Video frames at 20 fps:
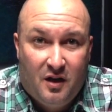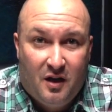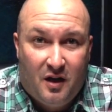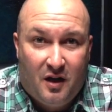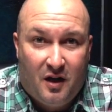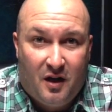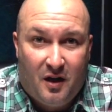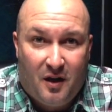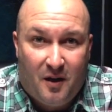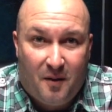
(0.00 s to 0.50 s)

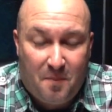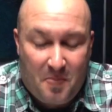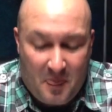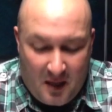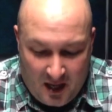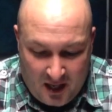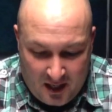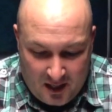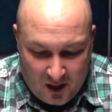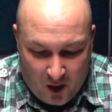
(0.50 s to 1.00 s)
Uh,
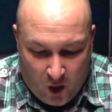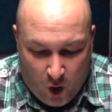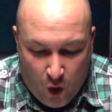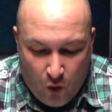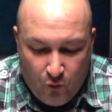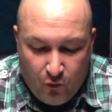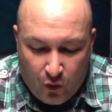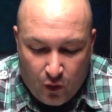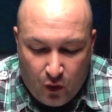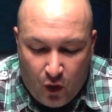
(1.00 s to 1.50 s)
and
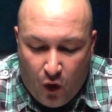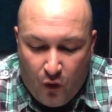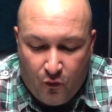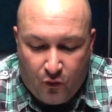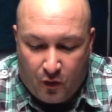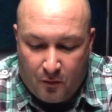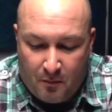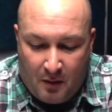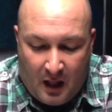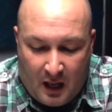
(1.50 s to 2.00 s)
over and
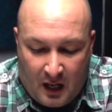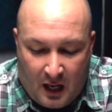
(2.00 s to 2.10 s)
over in my